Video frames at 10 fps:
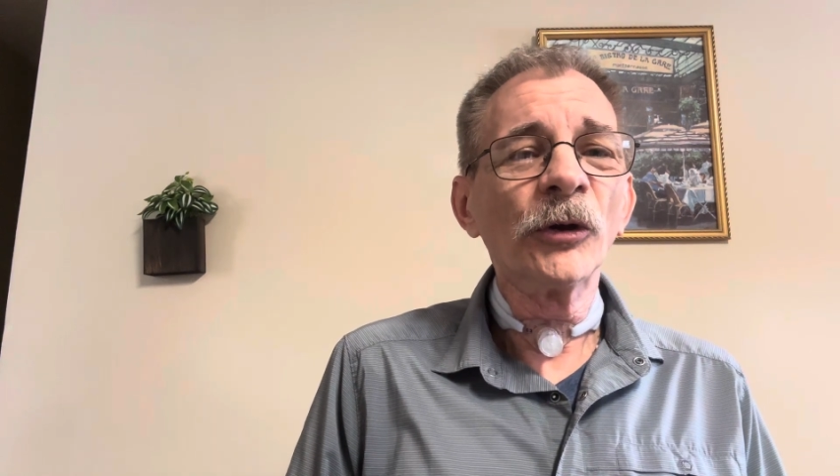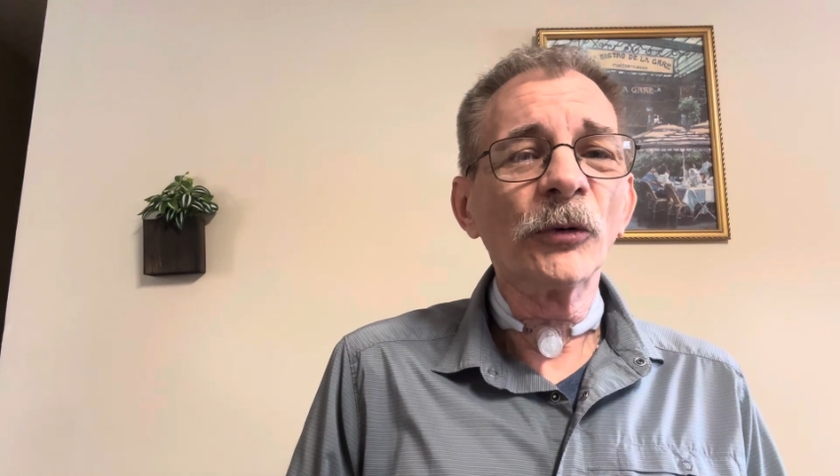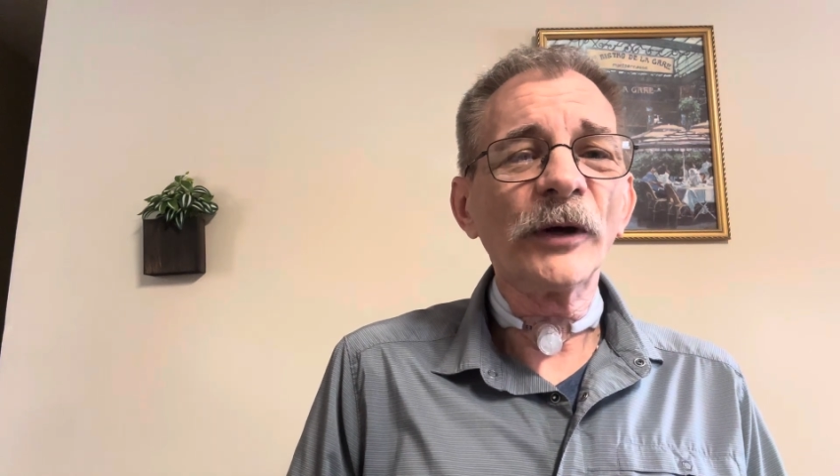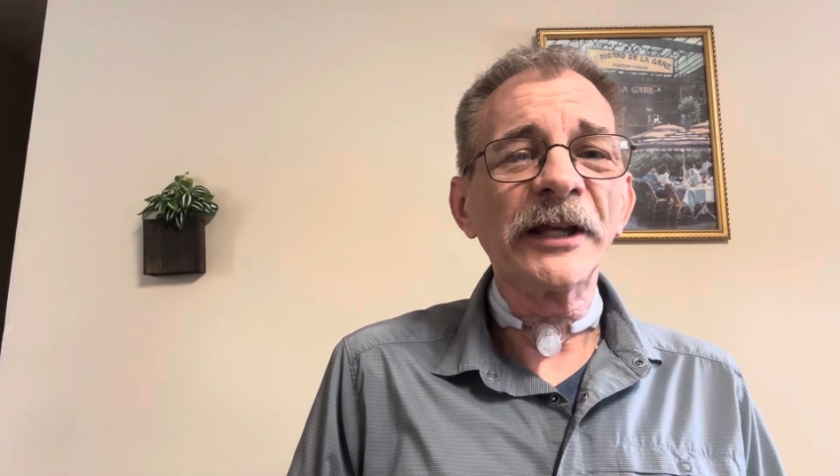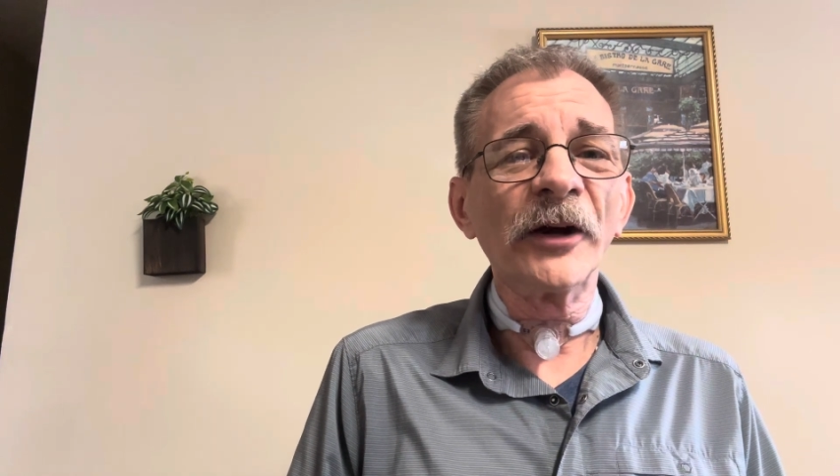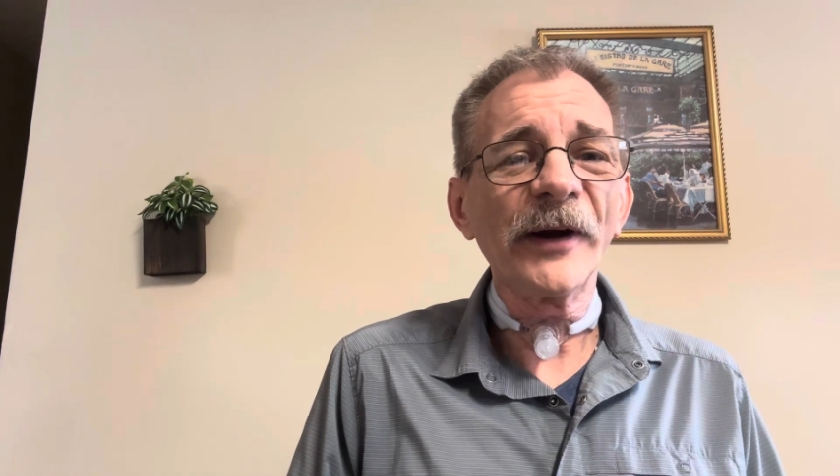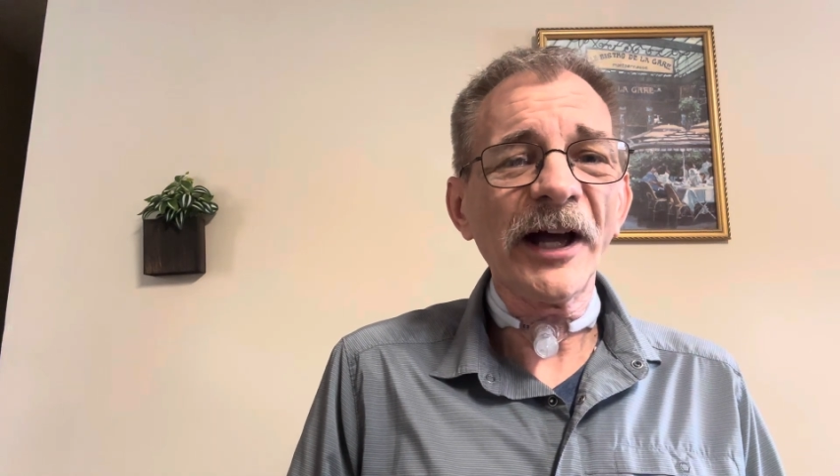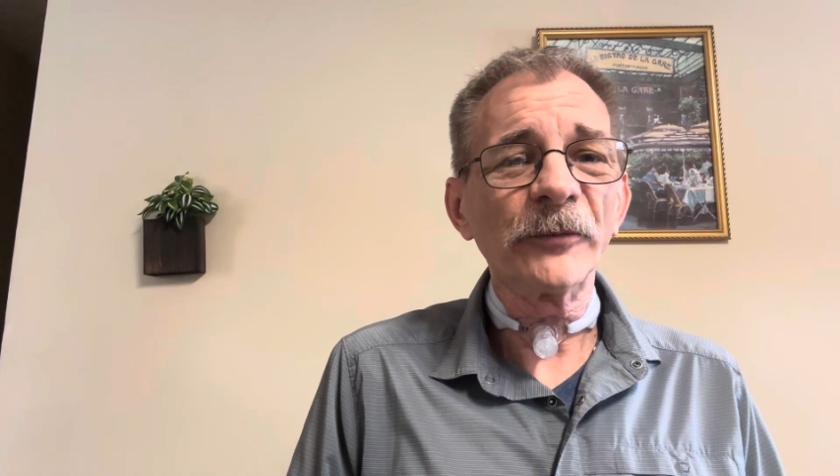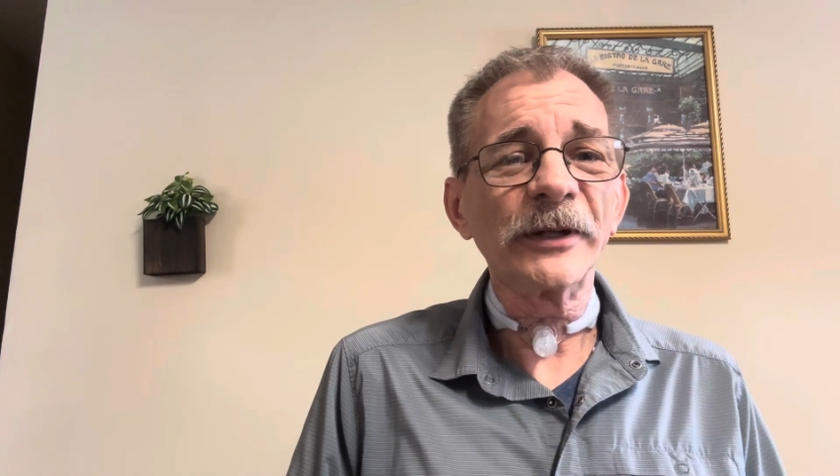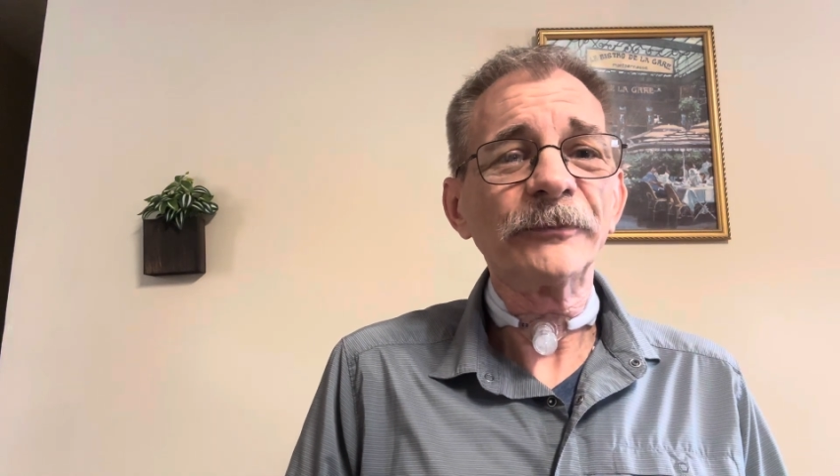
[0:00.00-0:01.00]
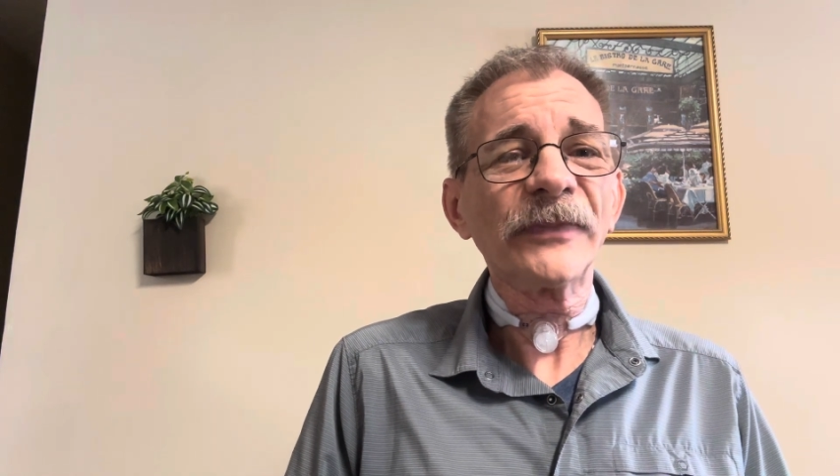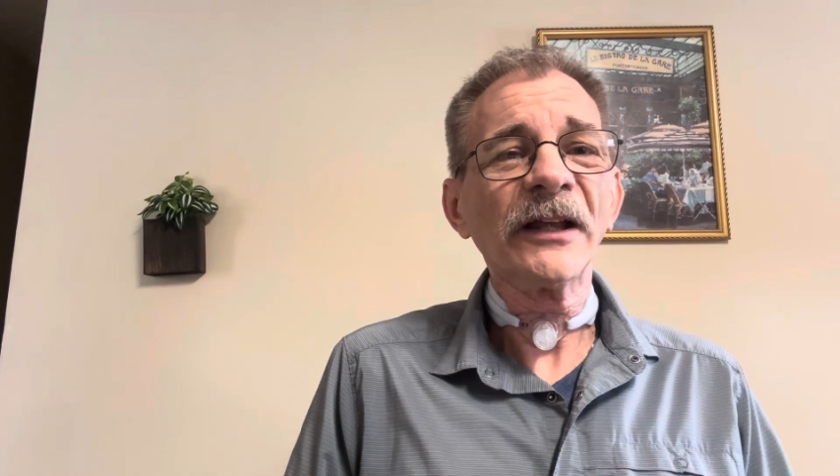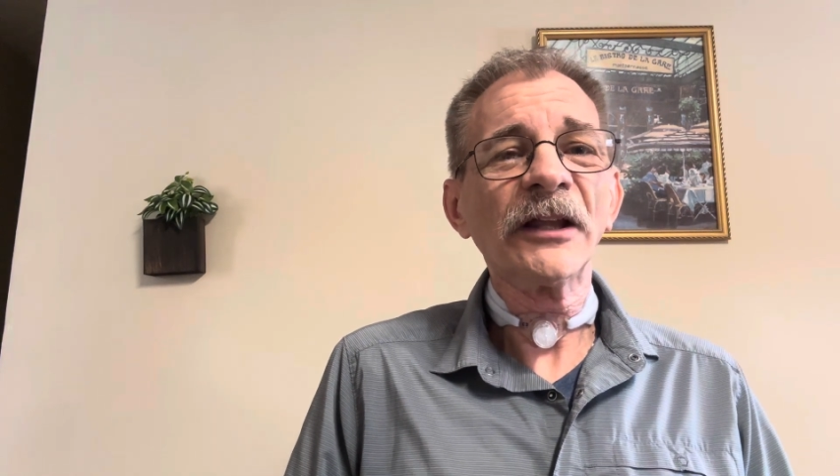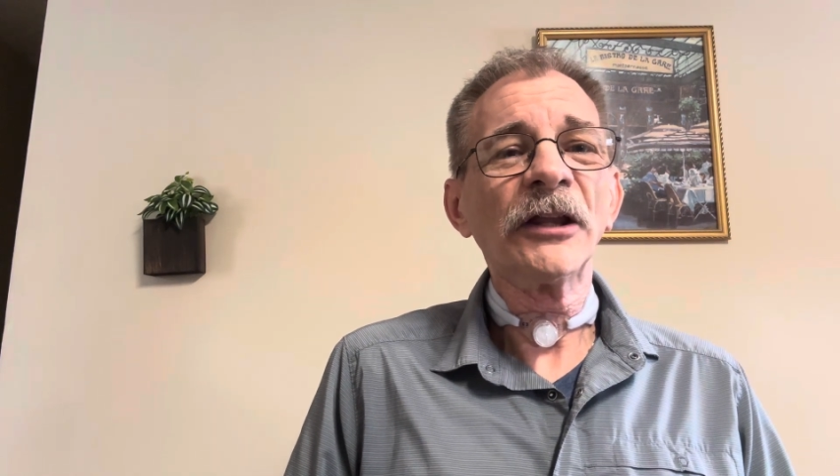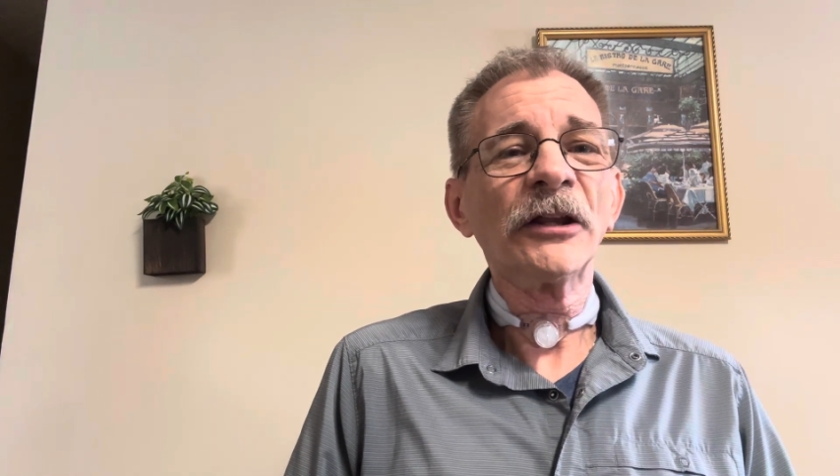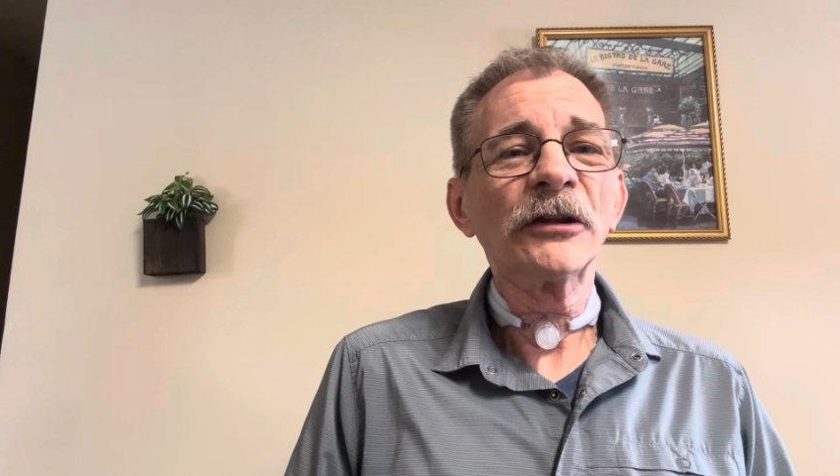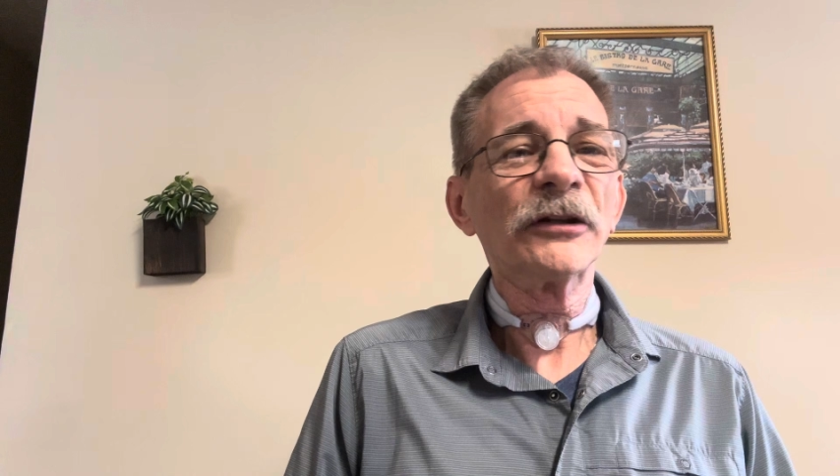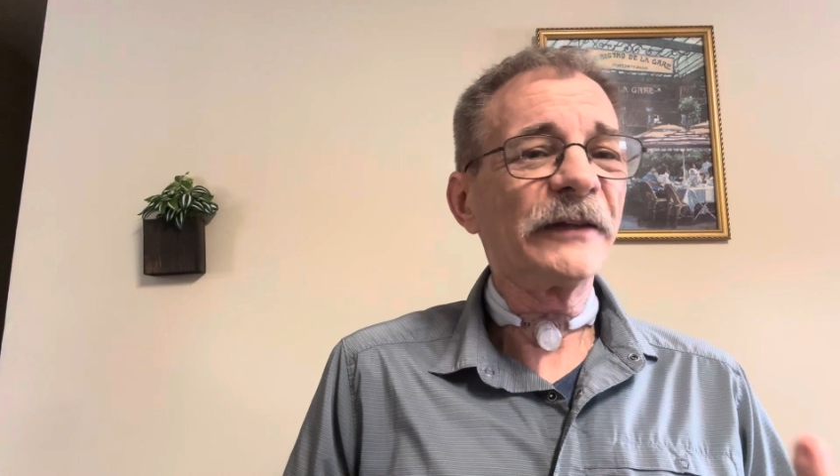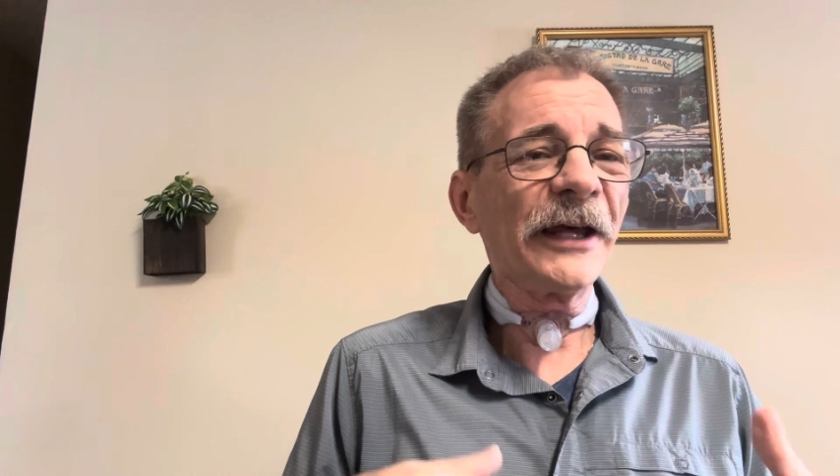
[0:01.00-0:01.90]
when they get around me, they